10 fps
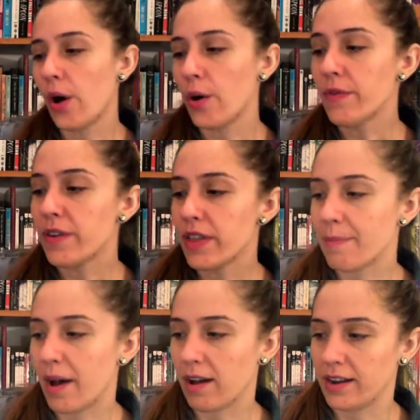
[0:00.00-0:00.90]
Over the
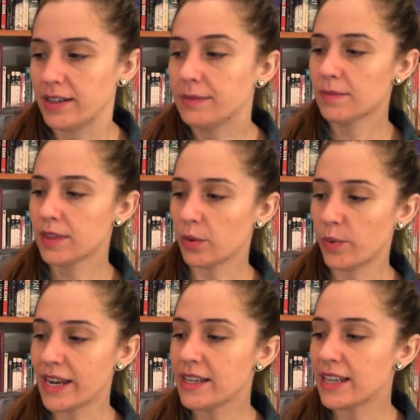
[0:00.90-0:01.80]
pond, the
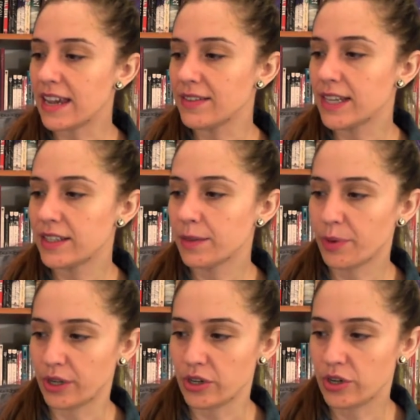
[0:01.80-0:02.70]
wind gives us a
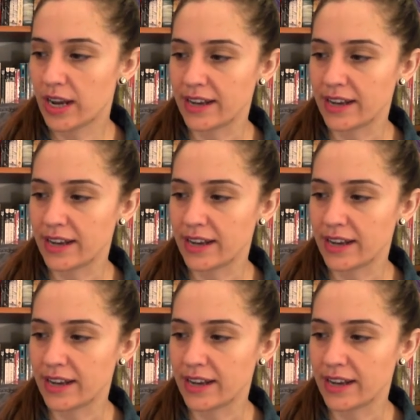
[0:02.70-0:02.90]
push